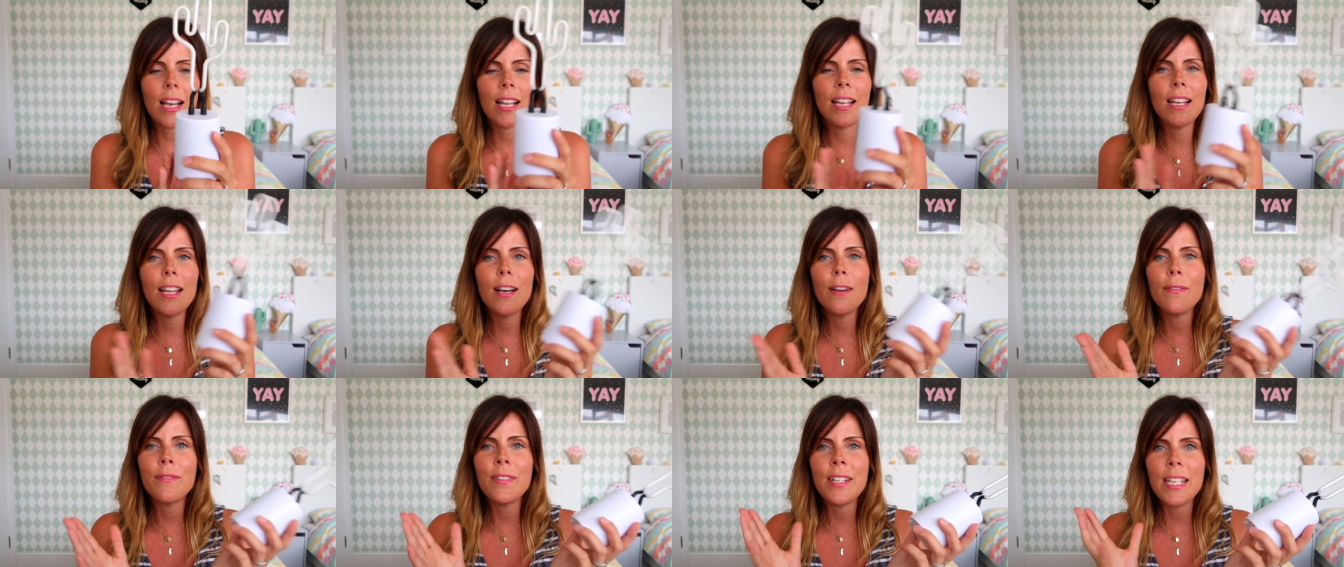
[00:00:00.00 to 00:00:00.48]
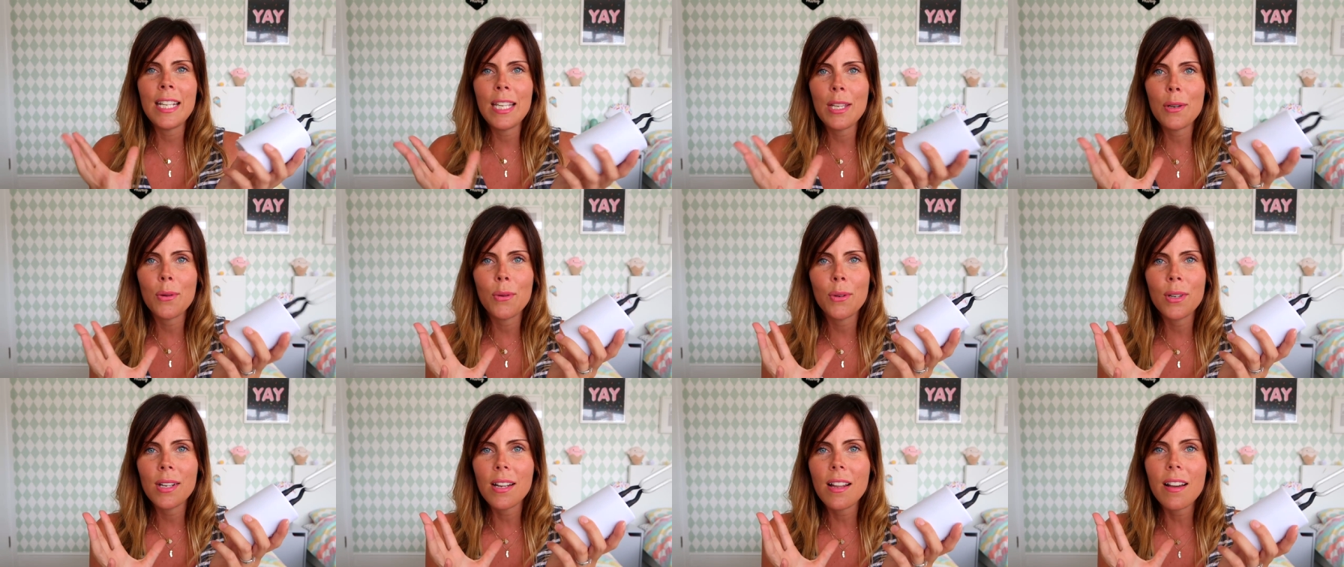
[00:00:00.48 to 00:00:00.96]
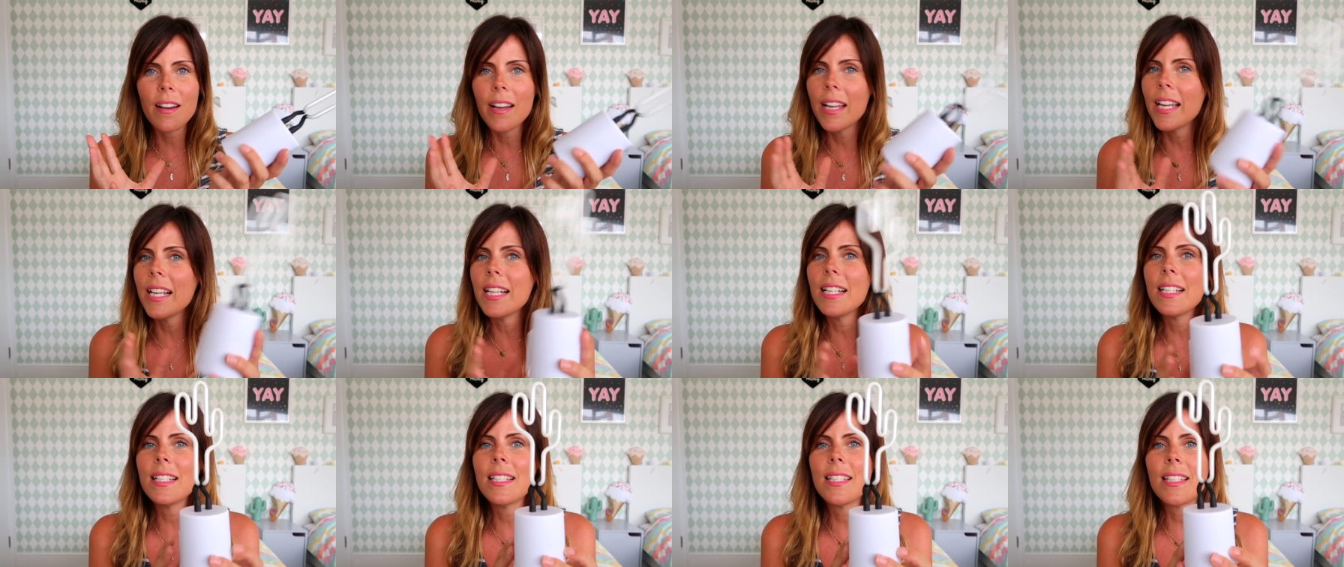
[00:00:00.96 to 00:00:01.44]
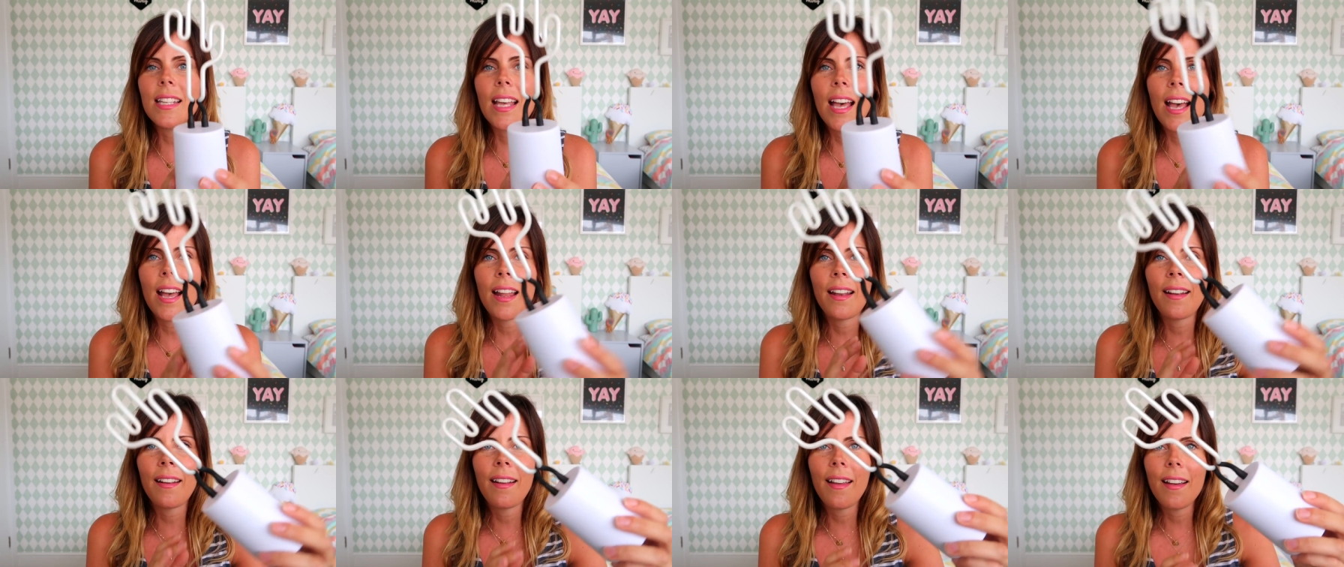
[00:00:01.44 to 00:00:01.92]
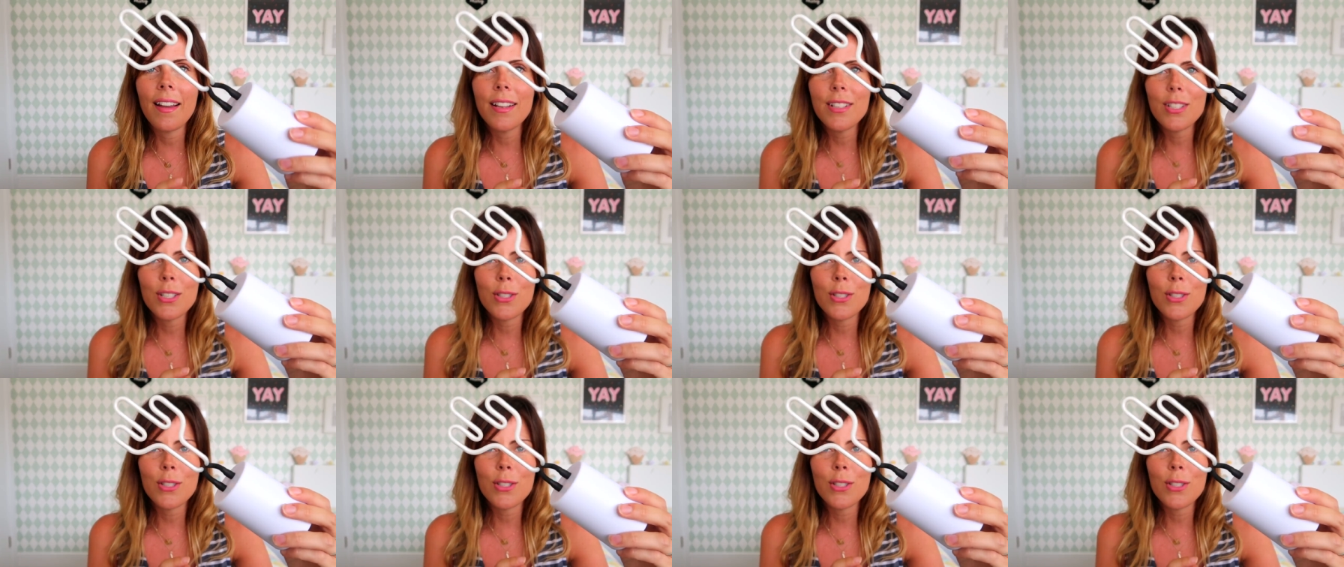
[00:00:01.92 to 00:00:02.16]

I love neon lights and I